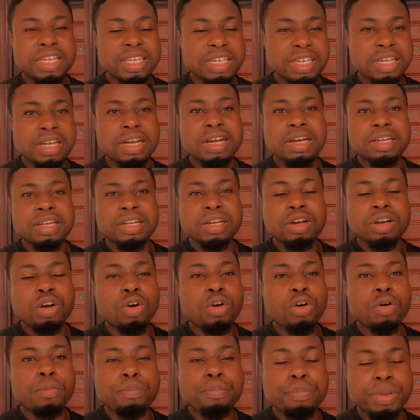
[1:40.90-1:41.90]
in Ghana
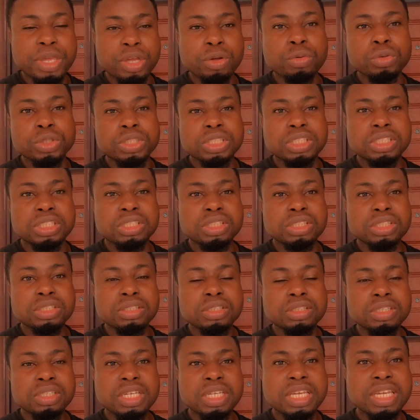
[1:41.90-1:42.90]
or built
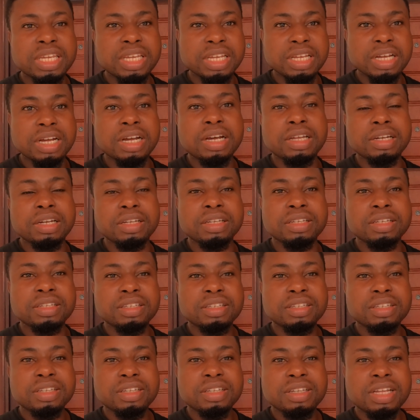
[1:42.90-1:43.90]
in Ghana.
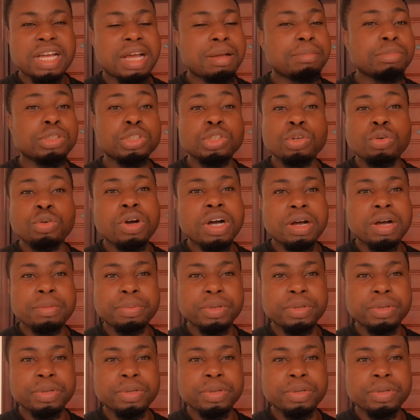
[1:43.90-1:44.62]
I'm so